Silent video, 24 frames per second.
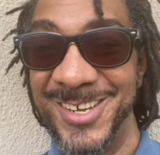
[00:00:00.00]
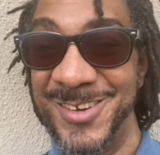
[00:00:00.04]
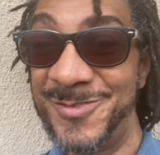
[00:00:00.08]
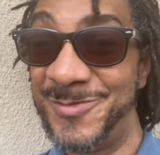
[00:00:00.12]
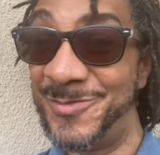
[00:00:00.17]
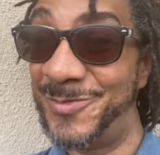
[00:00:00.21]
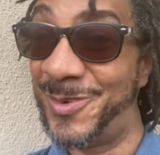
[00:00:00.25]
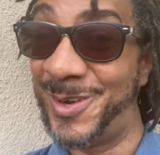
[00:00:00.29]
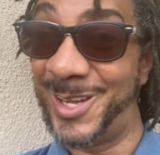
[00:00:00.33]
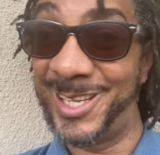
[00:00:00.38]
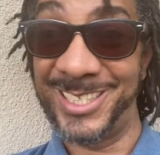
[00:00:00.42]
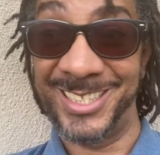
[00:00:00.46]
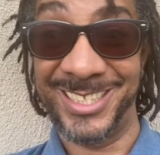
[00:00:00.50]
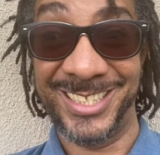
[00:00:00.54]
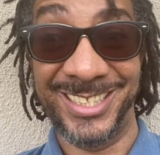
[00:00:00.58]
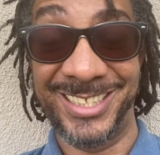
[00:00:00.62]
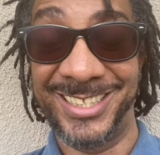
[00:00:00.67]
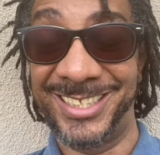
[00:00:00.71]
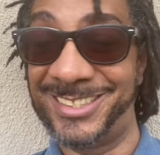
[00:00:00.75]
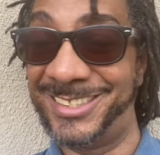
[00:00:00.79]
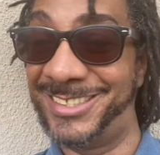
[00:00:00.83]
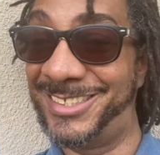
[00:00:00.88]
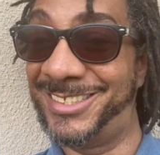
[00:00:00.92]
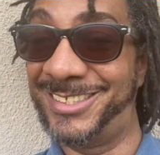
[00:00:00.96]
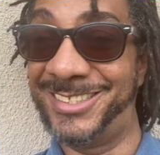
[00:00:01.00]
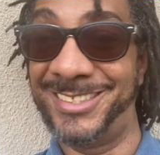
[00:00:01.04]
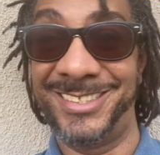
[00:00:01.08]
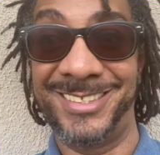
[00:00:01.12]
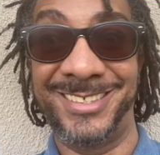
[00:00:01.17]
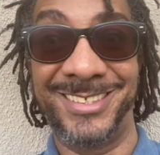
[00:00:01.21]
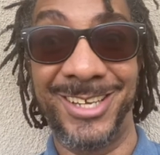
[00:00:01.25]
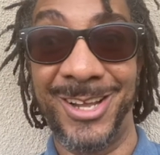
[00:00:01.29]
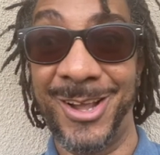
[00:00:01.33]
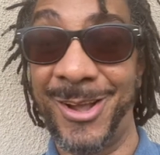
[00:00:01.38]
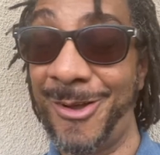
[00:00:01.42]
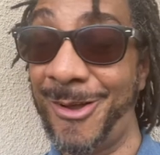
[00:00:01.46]
But,
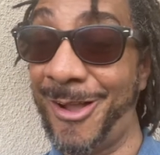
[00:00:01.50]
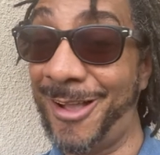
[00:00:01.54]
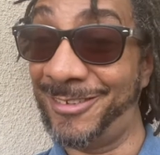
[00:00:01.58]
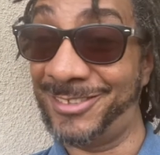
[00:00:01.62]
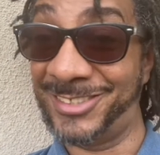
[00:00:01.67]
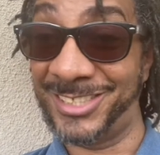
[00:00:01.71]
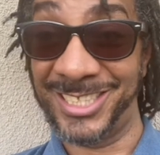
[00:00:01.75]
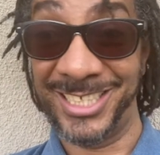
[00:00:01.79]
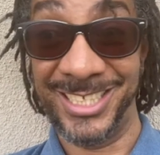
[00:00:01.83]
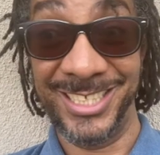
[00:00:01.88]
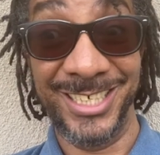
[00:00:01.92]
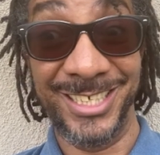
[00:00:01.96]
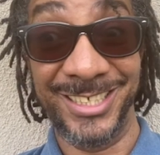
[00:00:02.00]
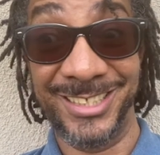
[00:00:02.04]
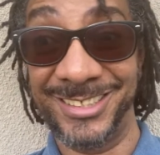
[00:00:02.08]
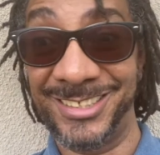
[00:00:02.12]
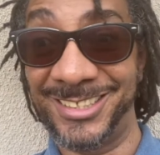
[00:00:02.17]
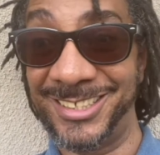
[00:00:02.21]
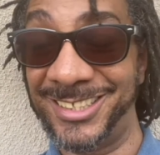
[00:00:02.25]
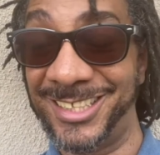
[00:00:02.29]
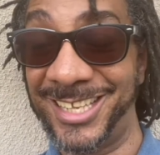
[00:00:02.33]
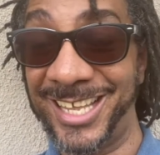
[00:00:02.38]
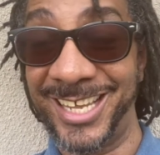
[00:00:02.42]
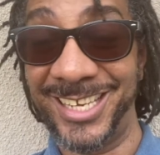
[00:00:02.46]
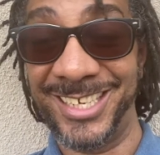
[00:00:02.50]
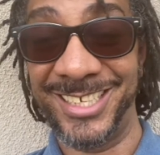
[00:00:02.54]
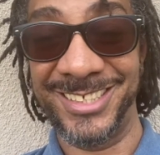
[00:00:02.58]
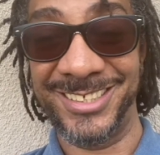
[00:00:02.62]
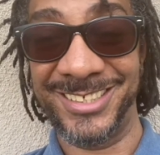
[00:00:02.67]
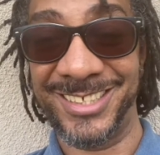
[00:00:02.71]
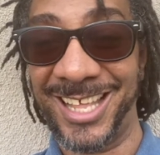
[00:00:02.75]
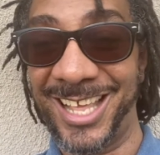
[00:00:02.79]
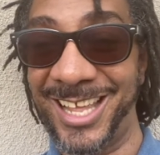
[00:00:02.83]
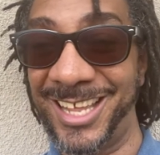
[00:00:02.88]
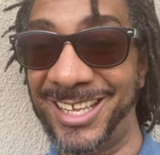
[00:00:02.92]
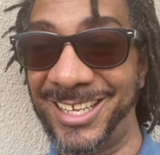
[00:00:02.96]
yo, I've seen it. The ladies
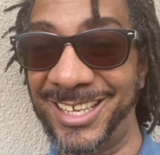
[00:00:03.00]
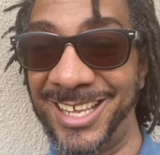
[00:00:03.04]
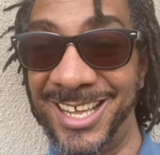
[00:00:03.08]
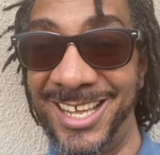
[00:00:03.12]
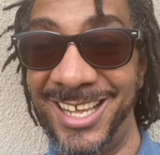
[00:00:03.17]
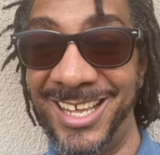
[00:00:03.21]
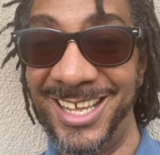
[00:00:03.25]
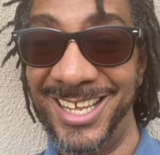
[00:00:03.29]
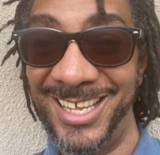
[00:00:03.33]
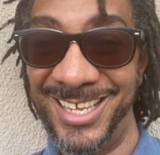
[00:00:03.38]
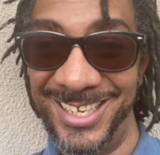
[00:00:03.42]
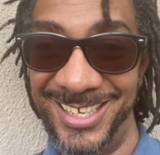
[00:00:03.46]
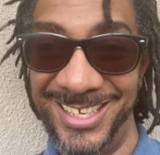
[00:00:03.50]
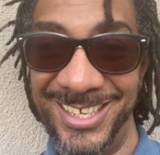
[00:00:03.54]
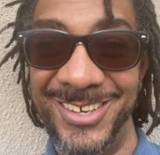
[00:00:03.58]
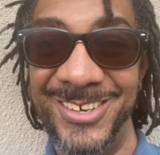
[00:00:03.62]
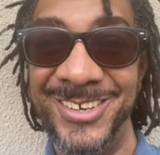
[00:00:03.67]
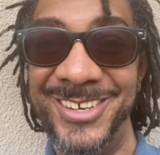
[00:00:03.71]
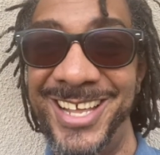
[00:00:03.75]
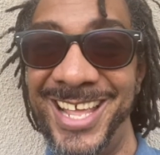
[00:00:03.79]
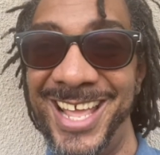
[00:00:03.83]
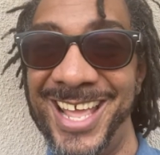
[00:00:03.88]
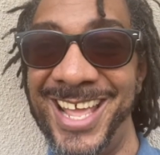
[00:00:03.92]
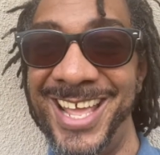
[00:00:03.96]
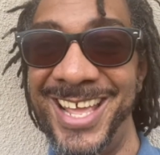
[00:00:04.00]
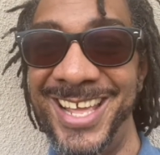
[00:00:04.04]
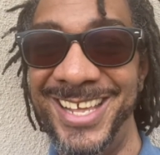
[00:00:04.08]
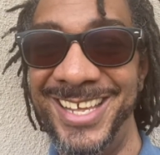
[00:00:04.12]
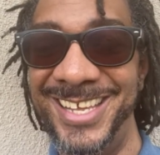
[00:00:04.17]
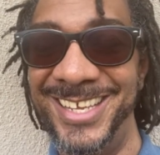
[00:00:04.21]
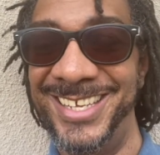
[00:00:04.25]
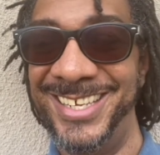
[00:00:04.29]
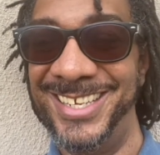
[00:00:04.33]
like, uh-huh, okay.